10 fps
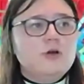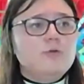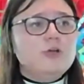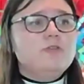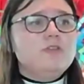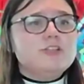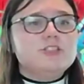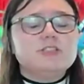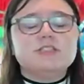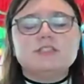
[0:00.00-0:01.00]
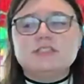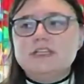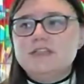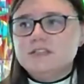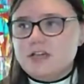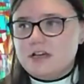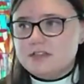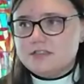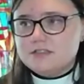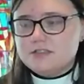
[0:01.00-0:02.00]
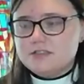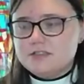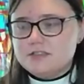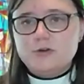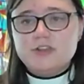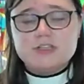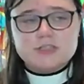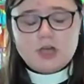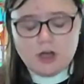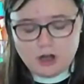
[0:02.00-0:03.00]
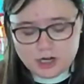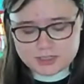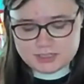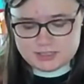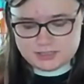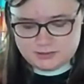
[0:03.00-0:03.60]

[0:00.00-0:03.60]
we know that Jesus sees us with his heart.